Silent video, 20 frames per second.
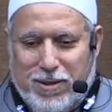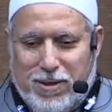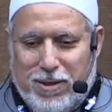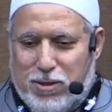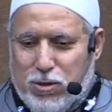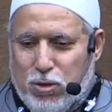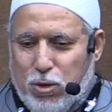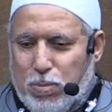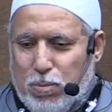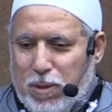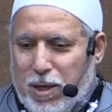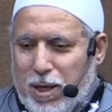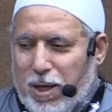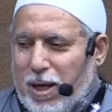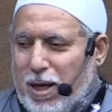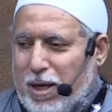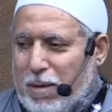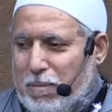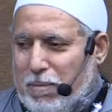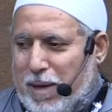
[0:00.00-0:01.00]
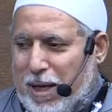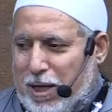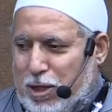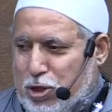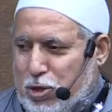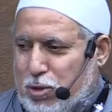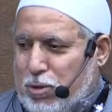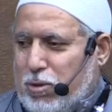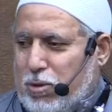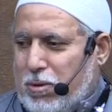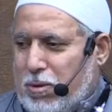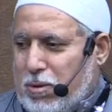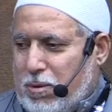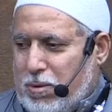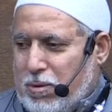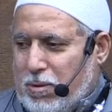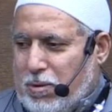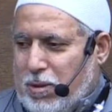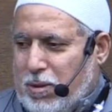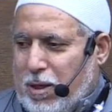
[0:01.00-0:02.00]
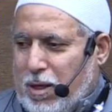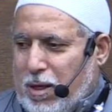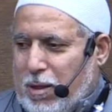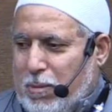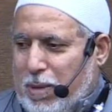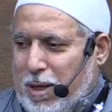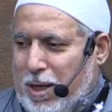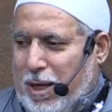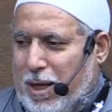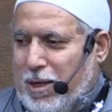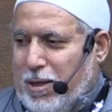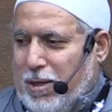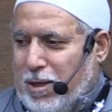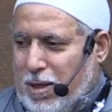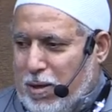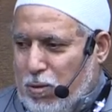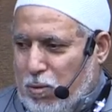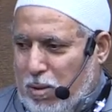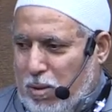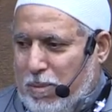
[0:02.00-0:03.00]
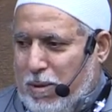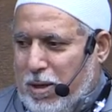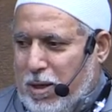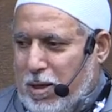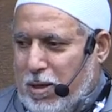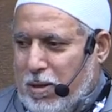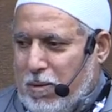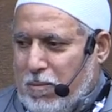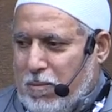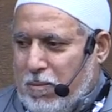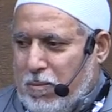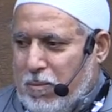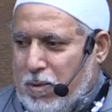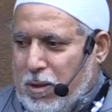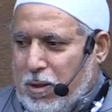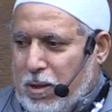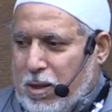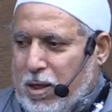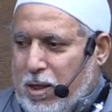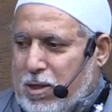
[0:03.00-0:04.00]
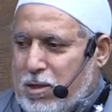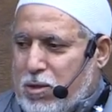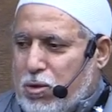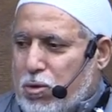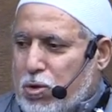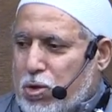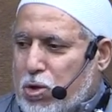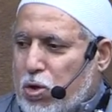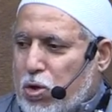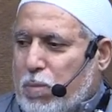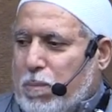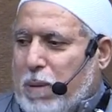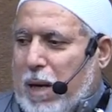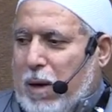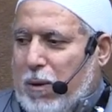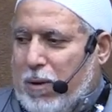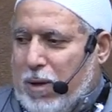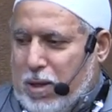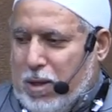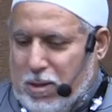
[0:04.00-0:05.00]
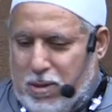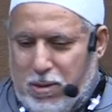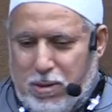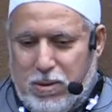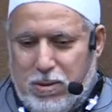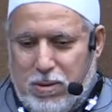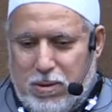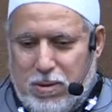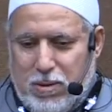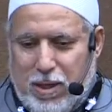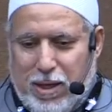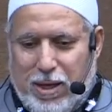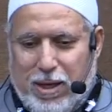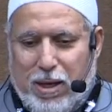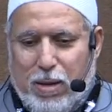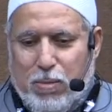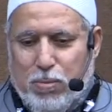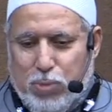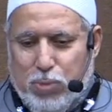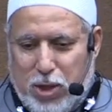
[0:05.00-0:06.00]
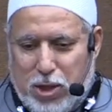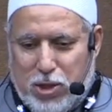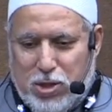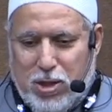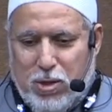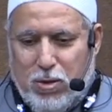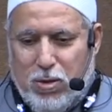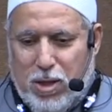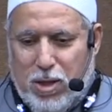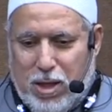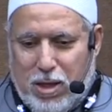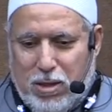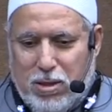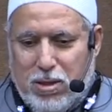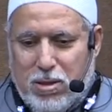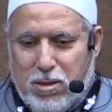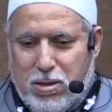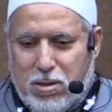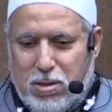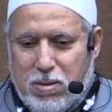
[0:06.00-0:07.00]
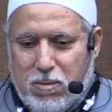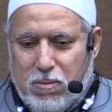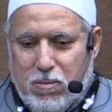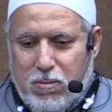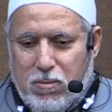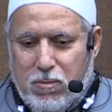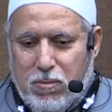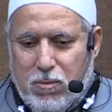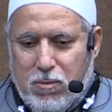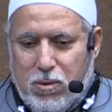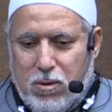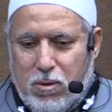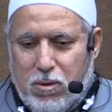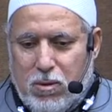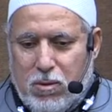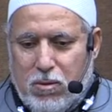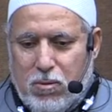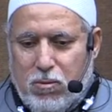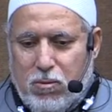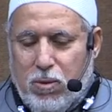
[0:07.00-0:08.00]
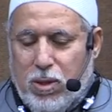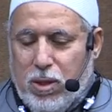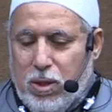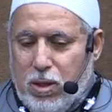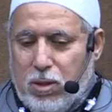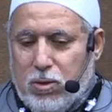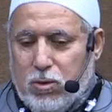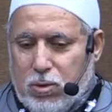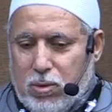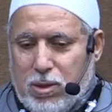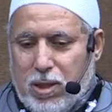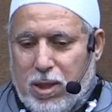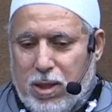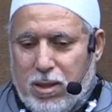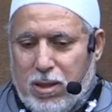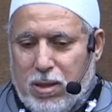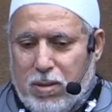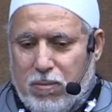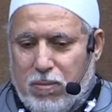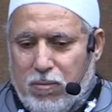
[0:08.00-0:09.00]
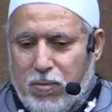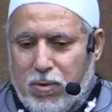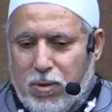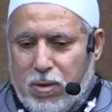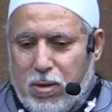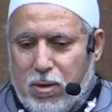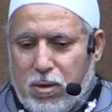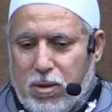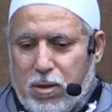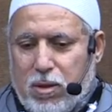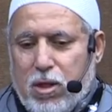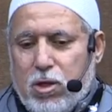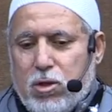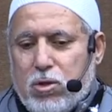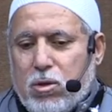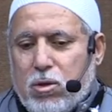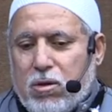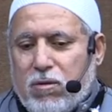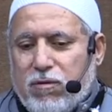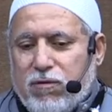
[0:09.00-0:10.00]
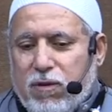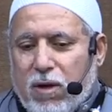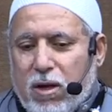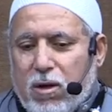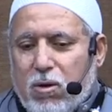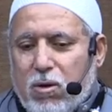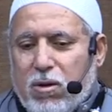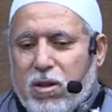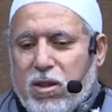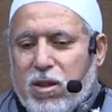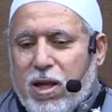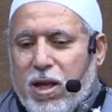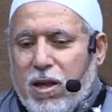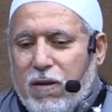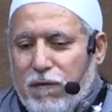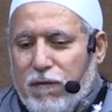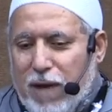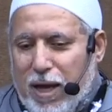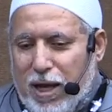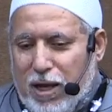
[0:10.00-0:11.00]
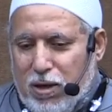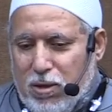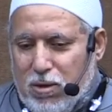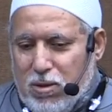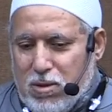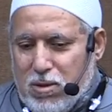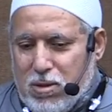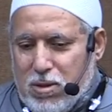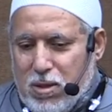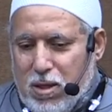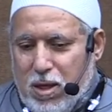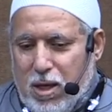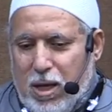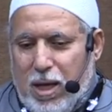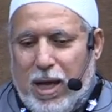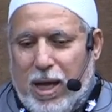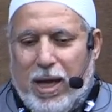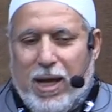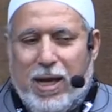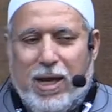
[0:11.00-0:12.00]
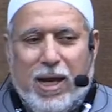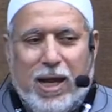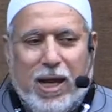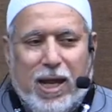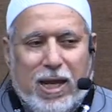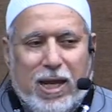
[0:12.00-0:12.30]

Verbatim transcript: kids who play like macho, young men and young women, kids who show power and impression on others. We need to tell them they should follow their values and